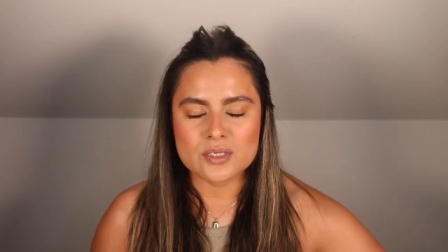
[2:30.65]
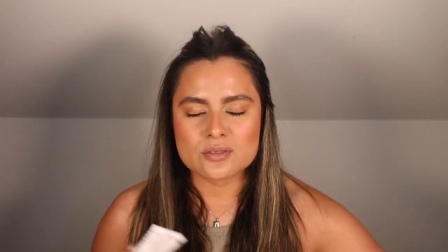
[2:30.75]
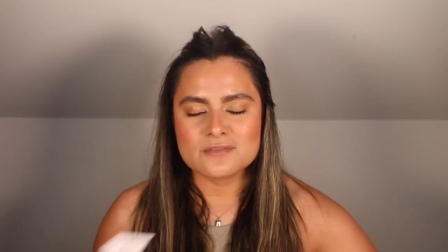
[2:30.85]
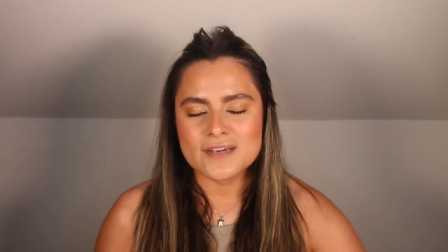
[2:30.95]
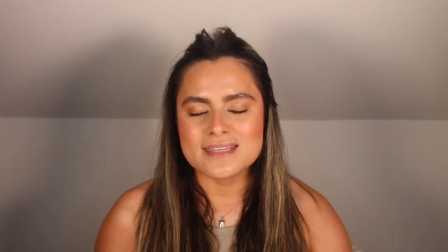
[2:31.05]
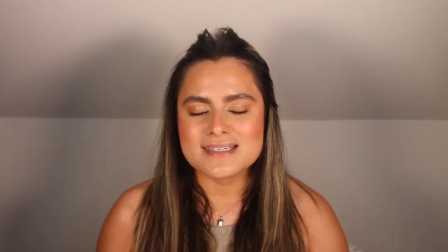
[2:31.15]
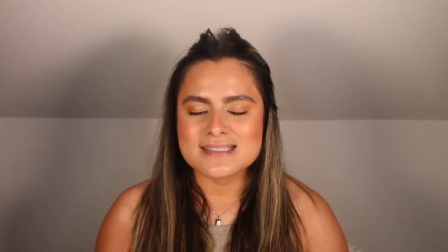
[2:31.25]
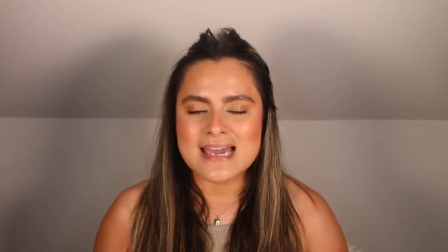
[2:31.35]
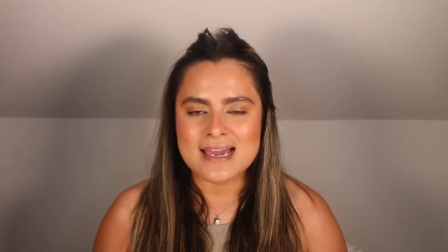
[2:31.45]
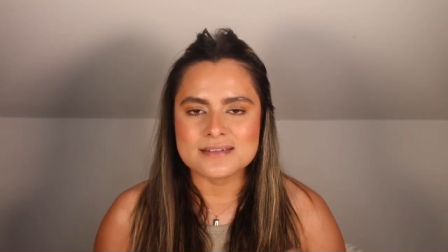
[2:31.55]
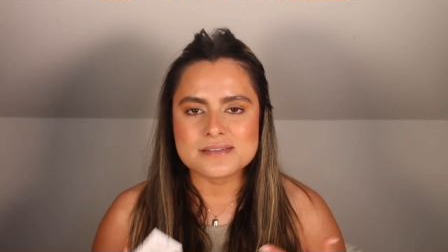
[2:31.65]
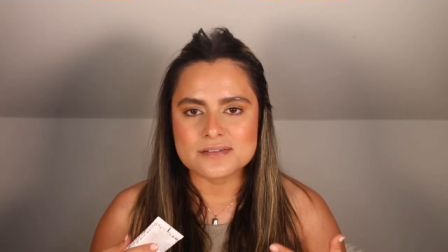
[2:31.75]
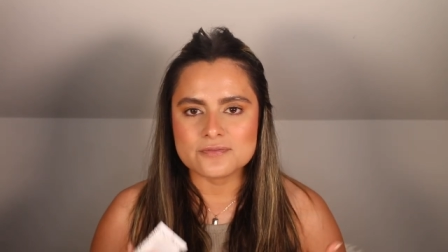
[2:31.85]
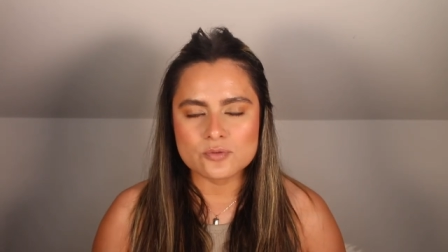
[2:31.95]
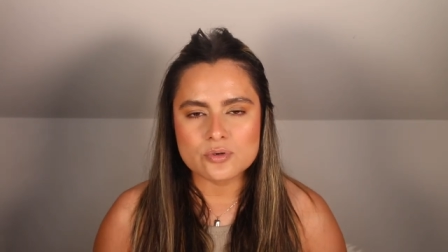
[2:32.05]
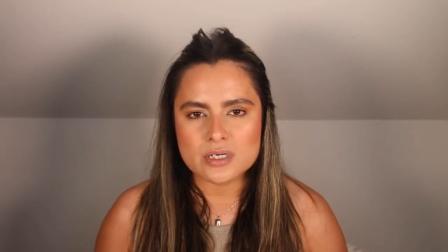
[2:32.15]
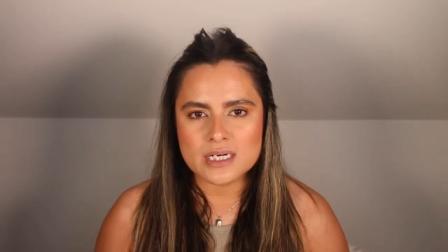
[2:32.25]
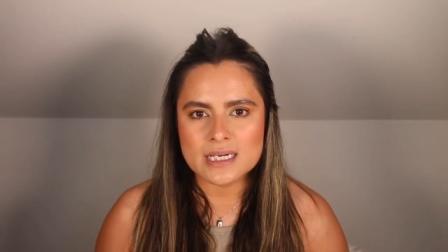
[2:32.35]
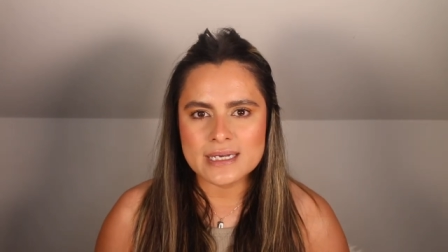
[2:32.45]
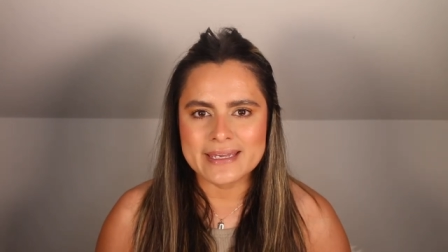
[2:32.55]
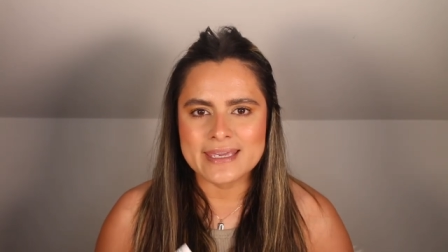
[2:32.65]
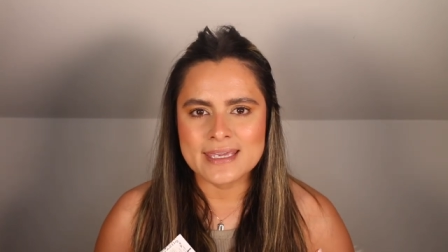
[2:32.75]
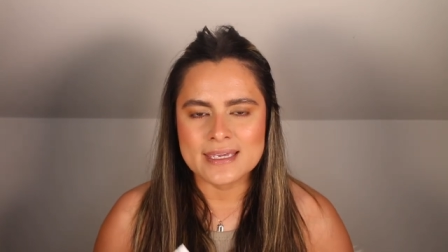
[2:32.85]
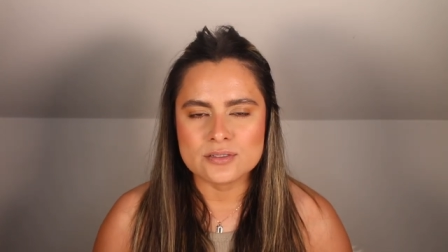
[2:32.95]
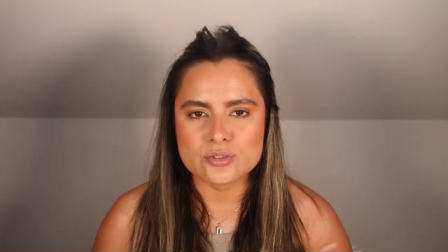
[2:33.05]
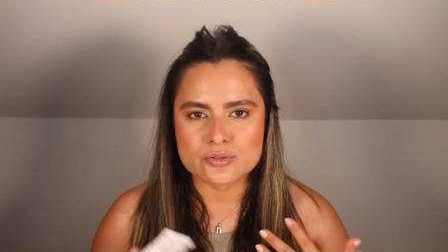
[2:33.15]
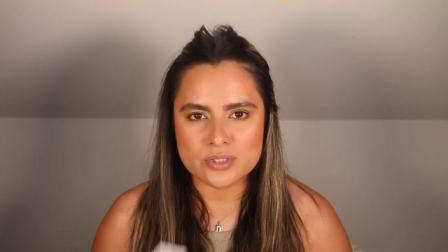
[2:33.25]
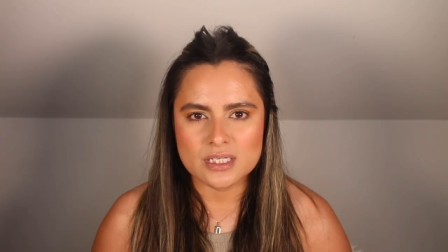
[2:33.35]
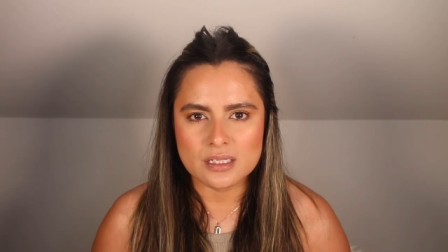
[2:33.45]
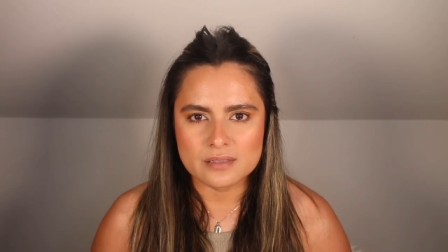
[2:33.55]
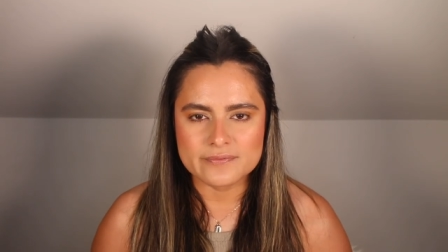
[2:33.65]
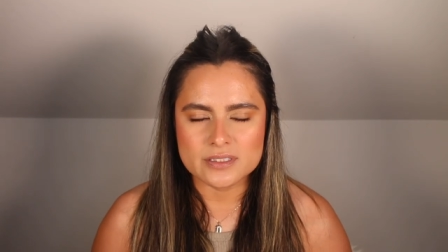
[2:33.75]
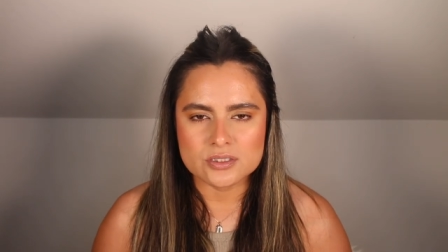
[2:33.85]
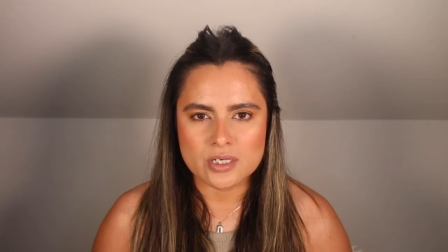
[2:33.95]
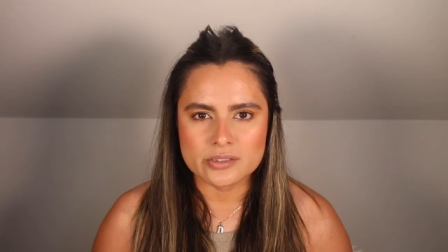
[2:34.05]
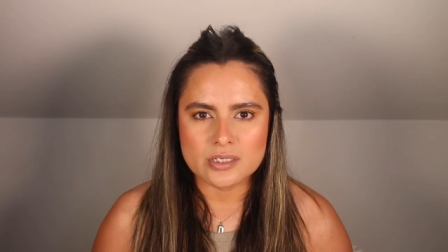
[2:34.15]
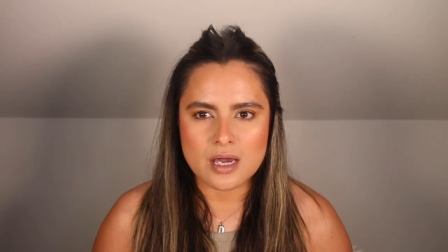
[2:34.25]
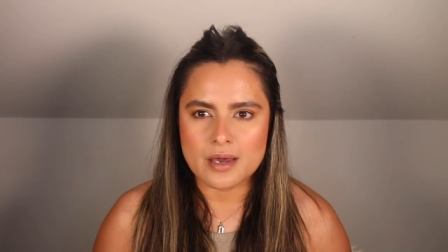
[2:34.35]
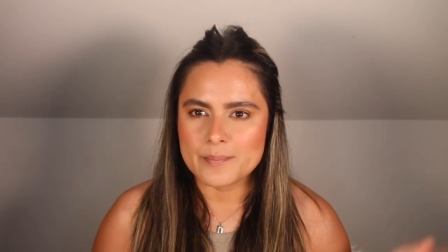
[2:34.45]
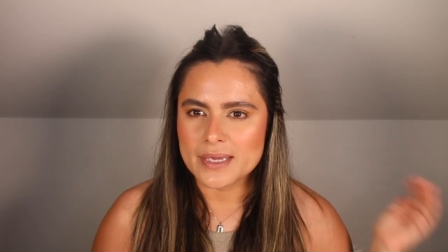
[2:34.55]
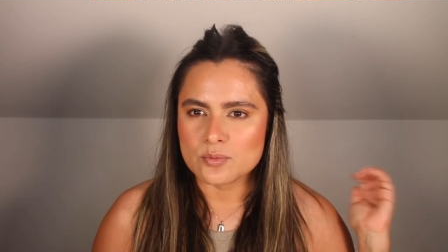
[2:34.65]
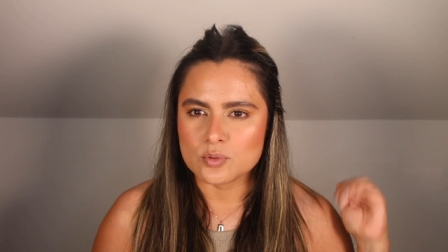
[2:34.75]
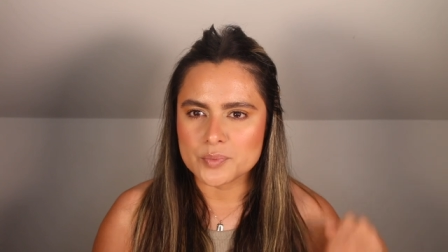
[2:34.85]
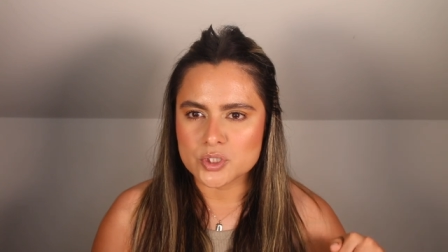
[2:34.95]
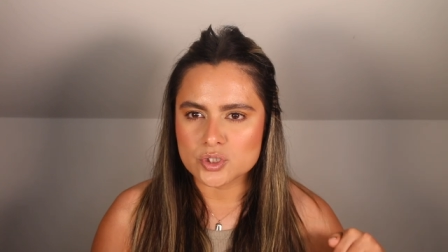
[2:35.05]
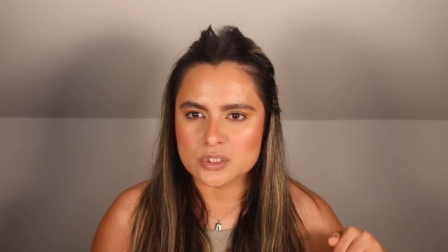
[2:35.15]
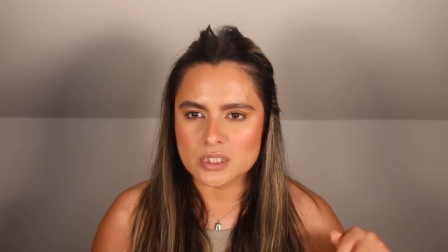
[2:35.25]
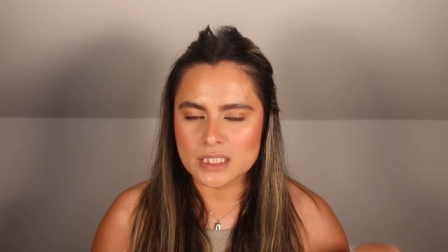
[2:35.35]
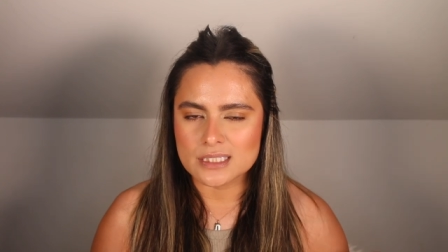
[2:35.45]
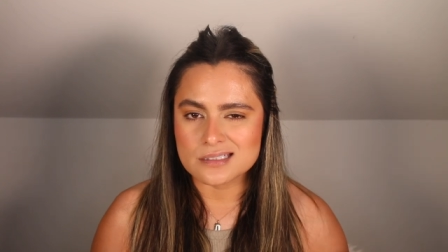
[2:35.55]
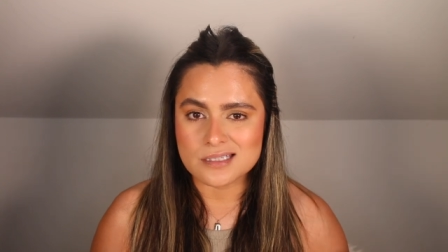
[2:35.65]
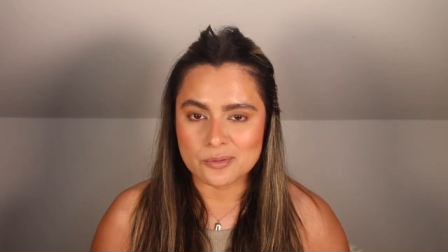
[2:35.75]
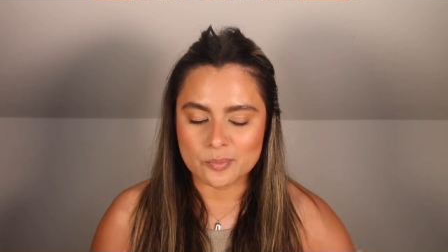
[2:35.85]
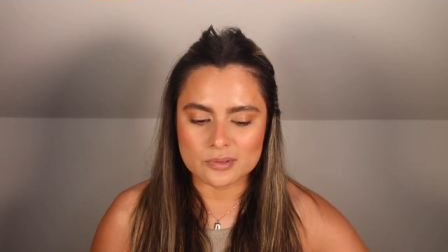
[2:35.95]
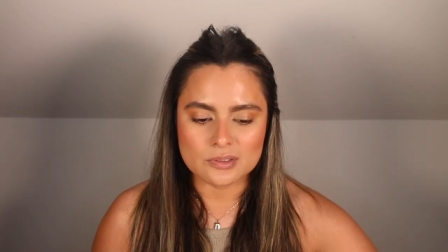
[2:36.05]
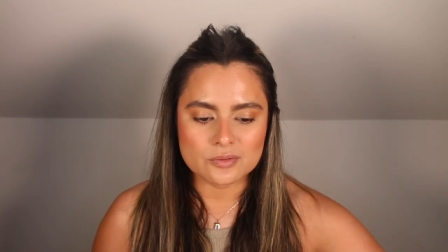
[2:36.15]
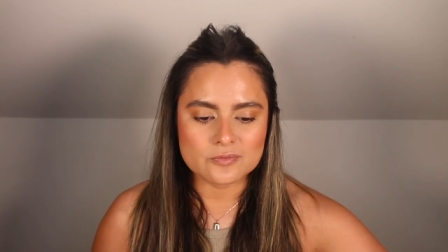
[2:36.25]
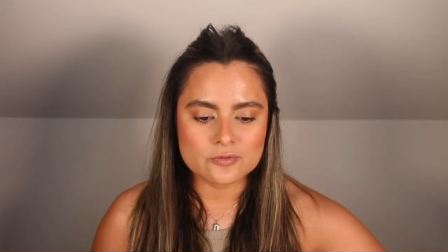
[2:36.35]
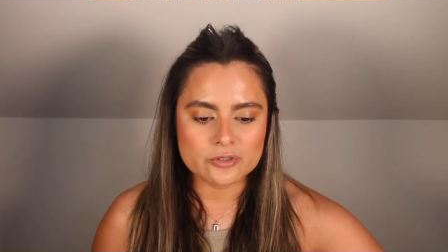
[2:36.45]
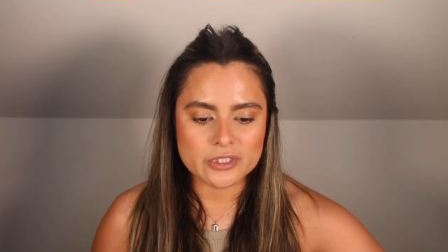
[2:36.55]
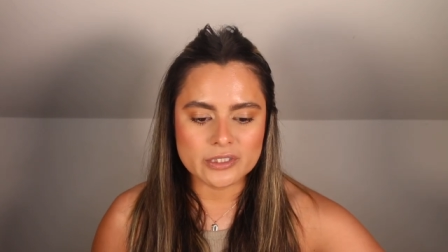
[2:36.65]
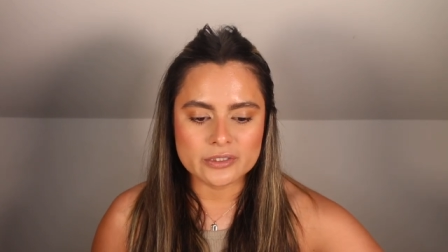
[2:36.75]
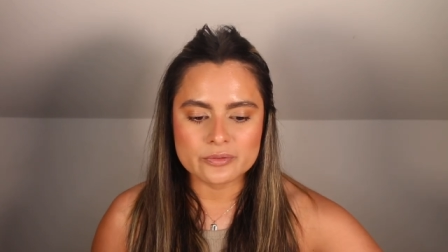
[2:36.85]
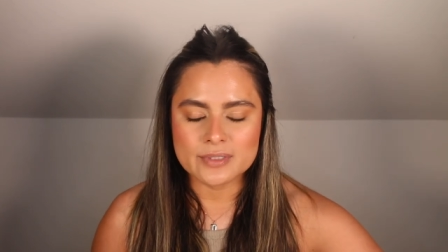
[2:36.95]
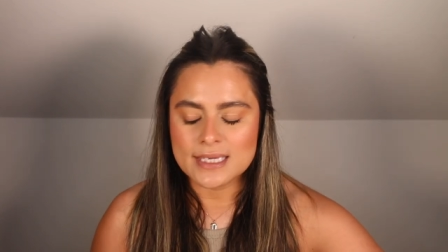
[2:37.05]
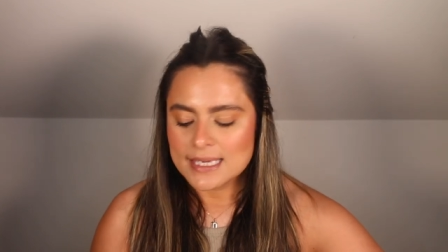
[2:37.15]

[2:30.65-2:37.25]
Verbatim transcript: You can find this at Sephora and DrunkElephant.com. I will be sure to link it down below for you.